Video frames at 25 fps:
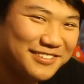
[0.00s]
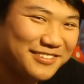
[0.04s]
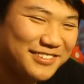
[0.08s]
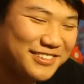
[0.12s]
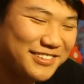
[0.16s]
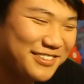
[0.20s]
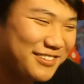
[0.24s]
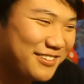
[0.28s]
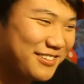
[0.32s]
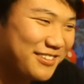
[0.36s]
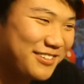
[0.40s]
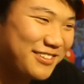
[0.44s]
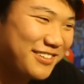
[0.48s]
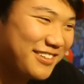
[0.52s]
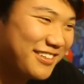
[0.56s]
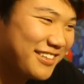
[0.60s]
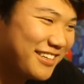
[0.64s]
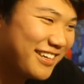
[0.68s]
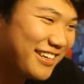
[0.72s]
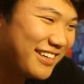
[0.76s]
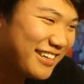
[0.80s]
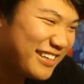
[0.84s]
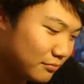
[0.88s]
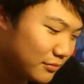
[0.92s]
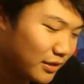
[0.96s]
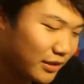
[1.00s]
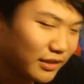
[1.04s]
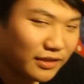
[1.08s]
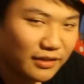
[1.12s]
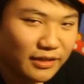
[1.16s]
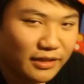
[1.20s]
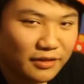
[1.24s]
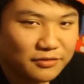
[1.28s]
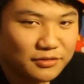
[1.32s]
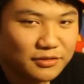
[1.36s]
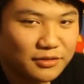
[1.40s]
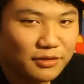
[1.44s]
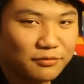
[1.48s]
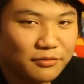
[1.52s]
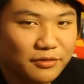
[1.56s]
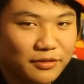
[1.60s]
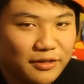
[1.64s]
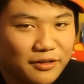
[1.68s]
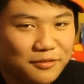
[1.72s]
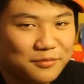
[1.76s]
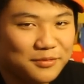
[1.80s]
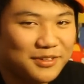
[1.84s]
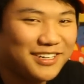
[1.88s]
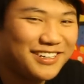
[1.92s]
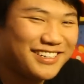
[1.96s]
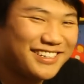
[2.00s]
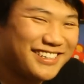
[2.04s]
So good. Man, that was different now.